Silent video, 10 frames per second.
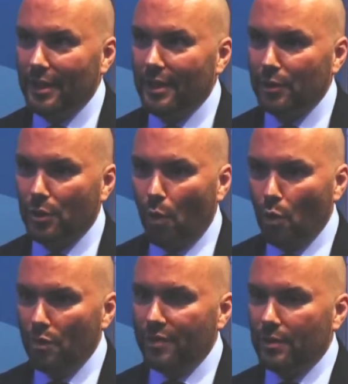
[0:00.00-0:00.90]
You know, so
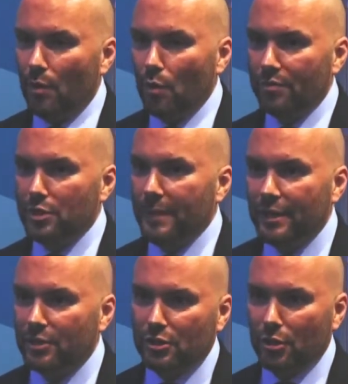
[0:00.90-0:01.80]
all of the
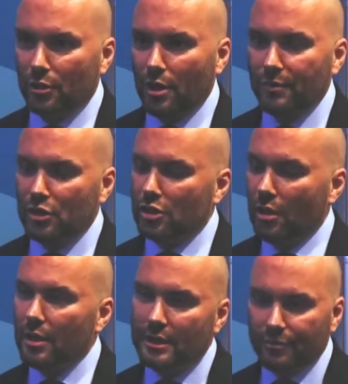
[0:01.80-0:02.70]
speakers covered
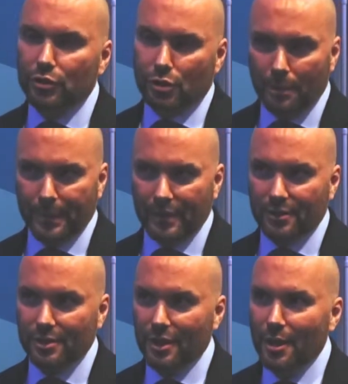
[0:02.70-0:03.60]
slightly different
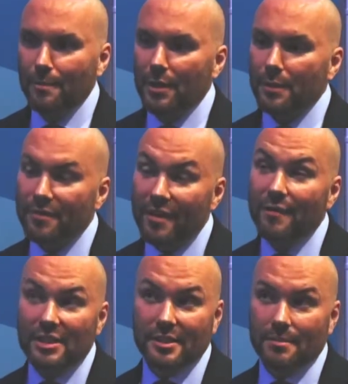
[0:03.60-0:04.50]
topics, but they were
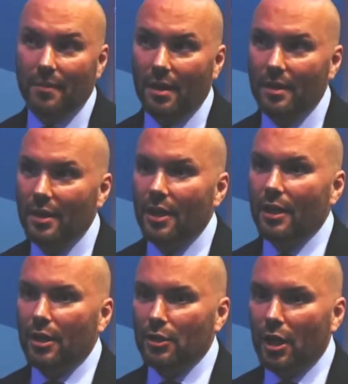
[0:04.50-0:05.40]
very similar,
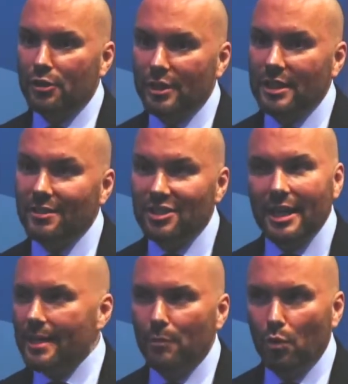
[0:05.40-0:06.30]
addressing the
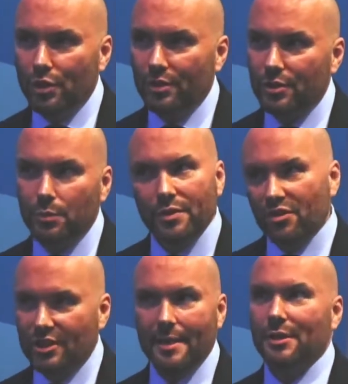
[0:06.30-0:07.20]
same audience with the
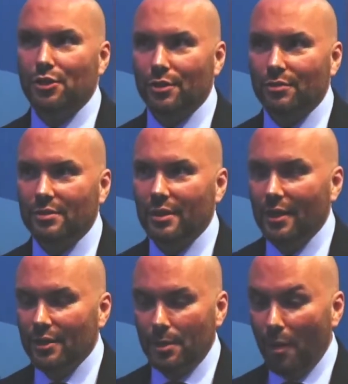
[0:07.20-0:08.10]
same issues.
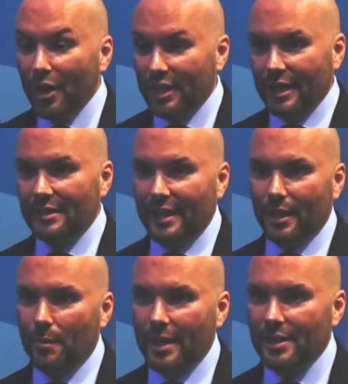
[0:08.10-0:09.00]
So my key
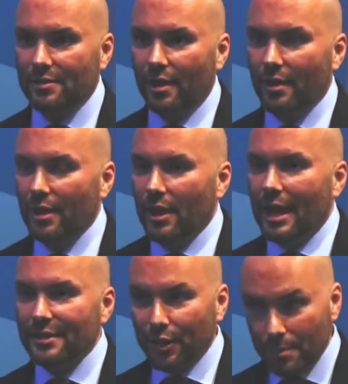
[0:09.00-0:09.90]
takeaway is that
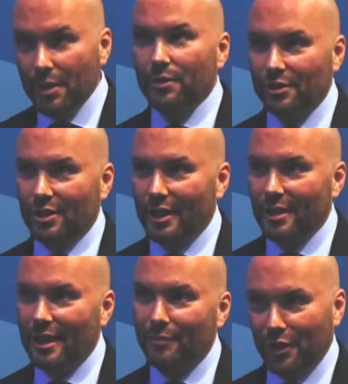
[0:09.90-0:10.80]
as a community,
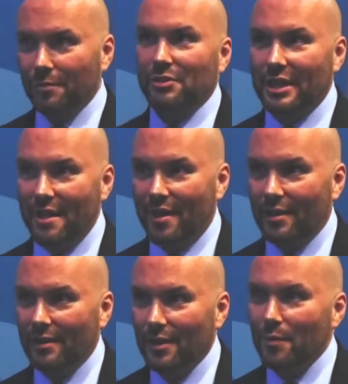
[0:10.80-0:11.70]
if we come
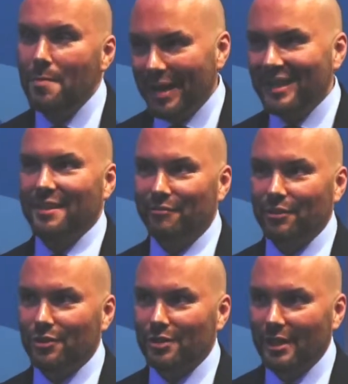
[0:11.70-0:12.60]
together, we make a
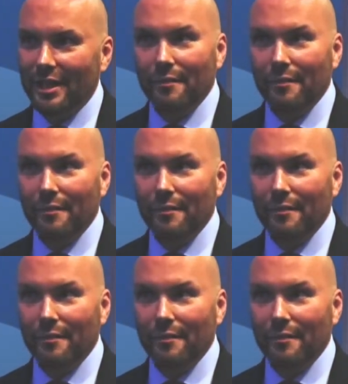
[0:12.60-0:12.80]
difference.